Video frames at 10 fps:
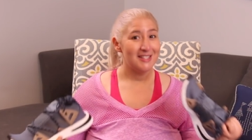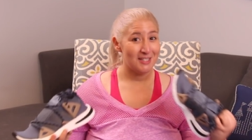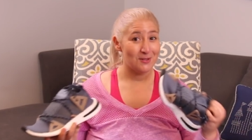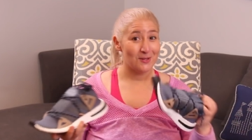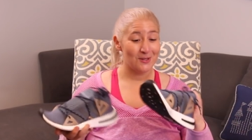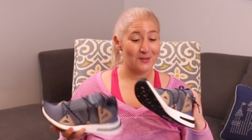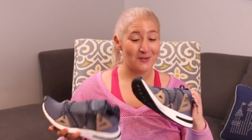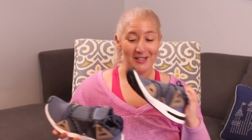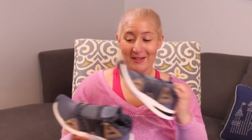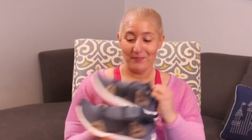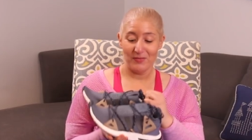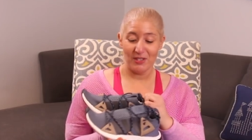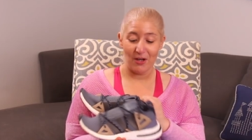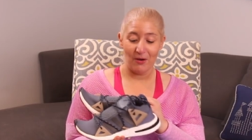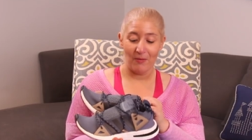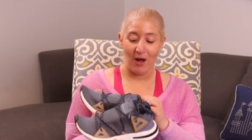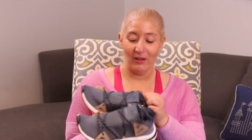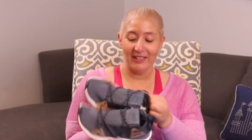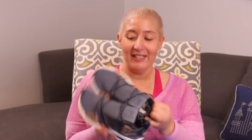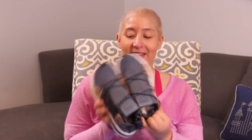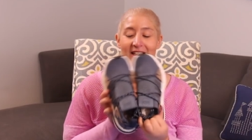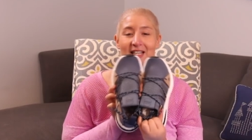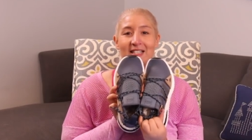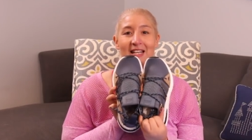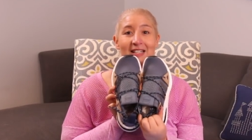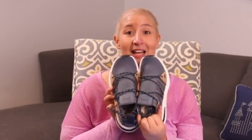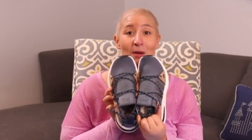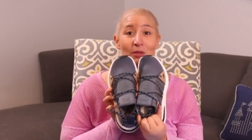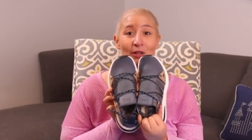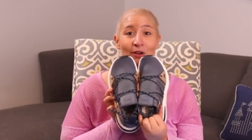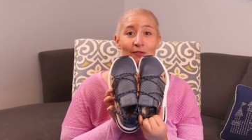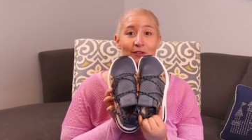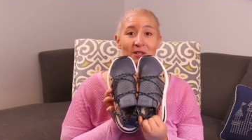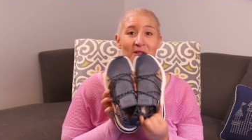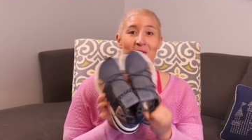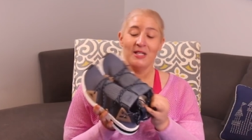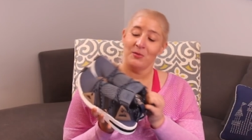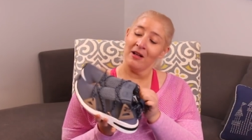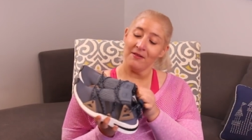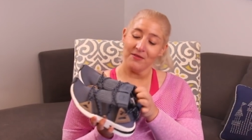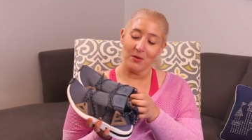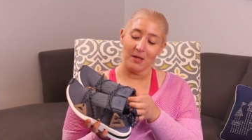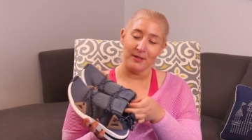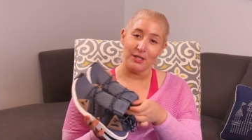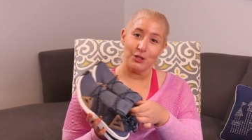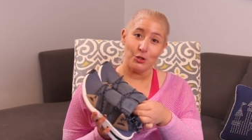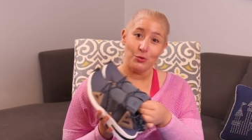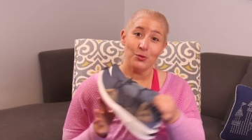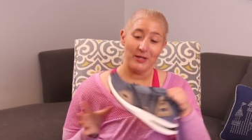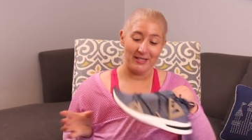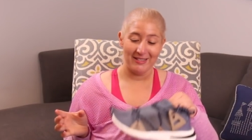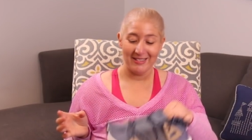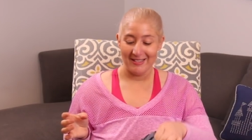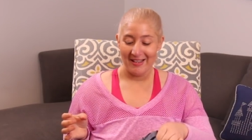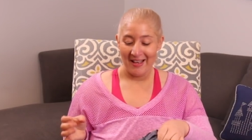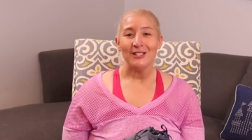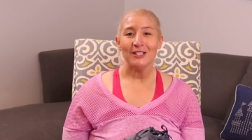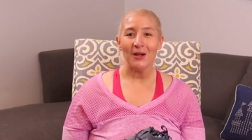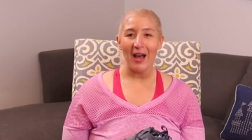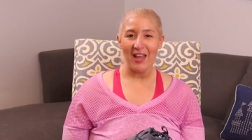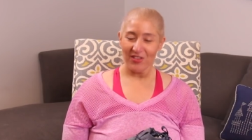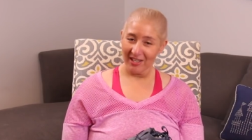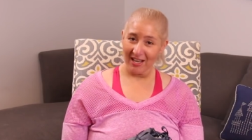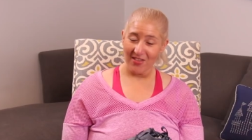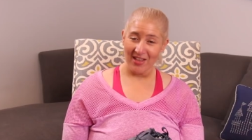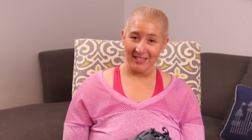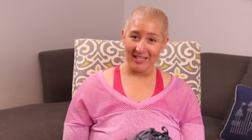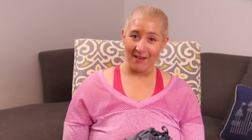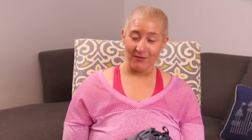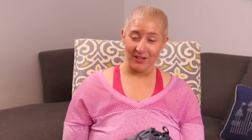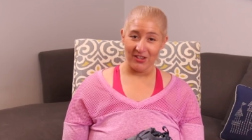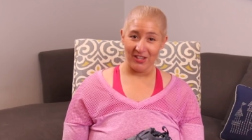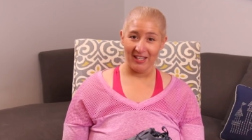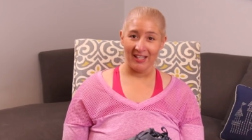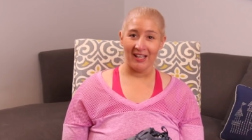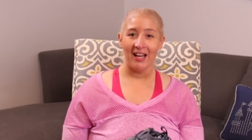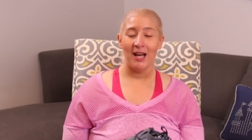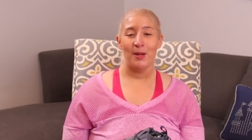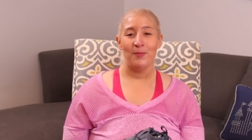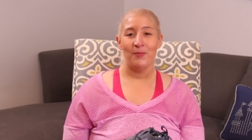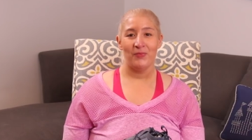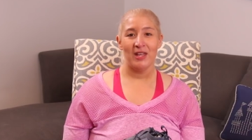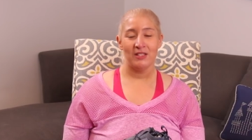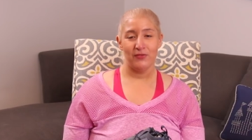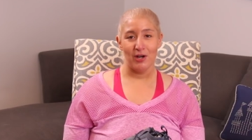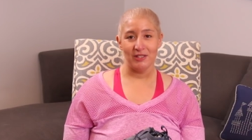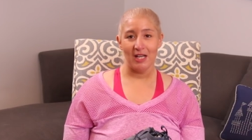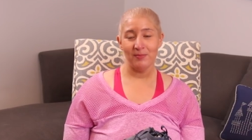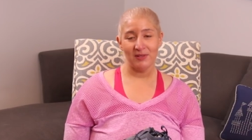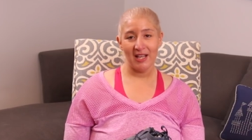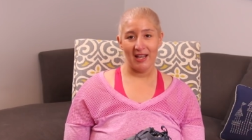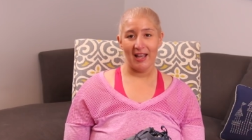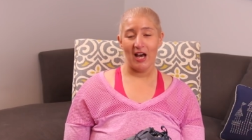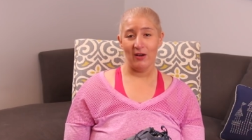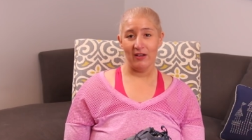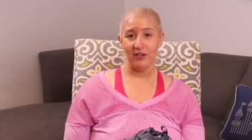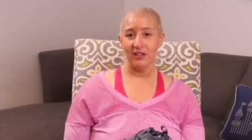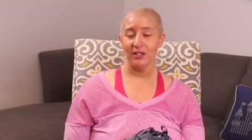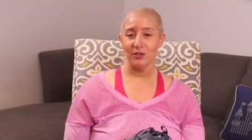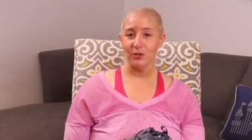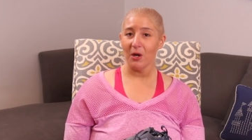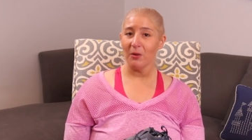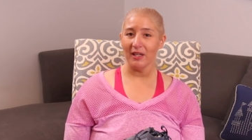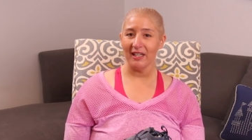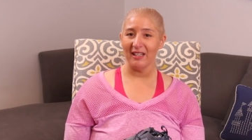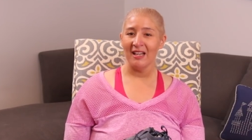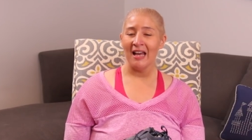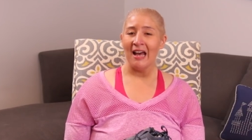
these are a good one. So I'll link these down below for you as well if you want to be shoe twins. So I think that's everything um, as far as update, how everything's going.